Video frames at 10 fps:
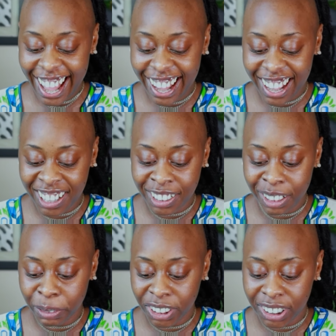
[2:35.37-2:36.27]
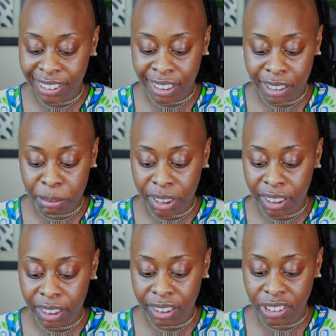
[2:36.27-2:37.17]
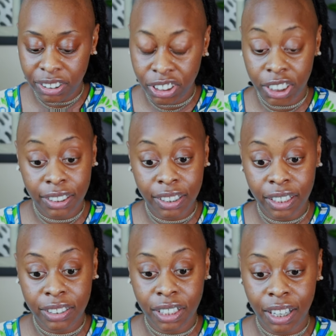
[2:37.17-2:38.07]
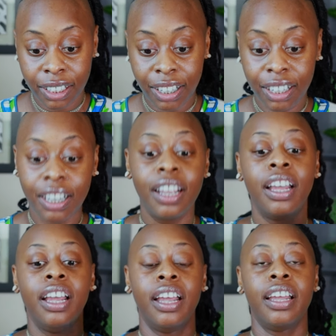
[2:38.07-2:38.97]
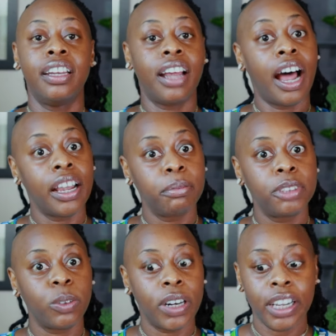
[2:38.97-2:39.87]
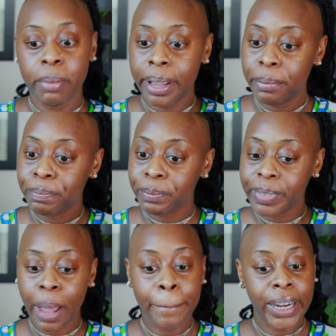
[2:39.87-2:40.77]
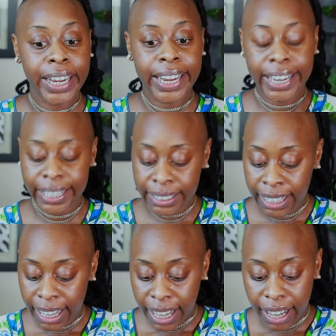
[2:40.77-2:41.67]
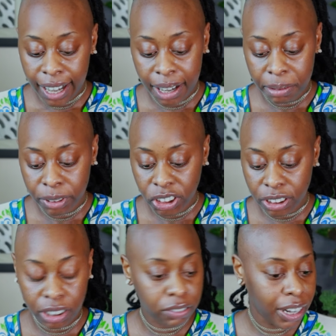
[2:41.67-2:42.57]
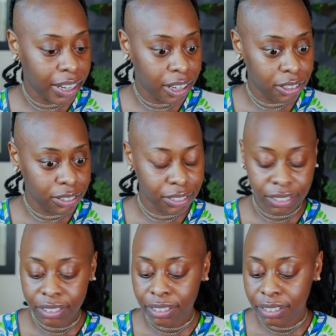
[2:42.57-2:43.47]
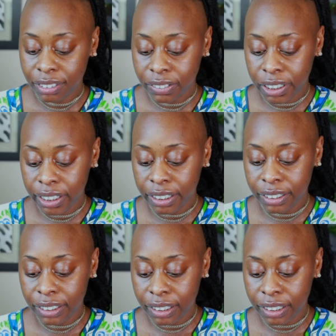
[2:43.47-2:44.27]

and we're just going to be chilling and talking. And I am sweating a bit, but hey, um, we're just going to rock out, right?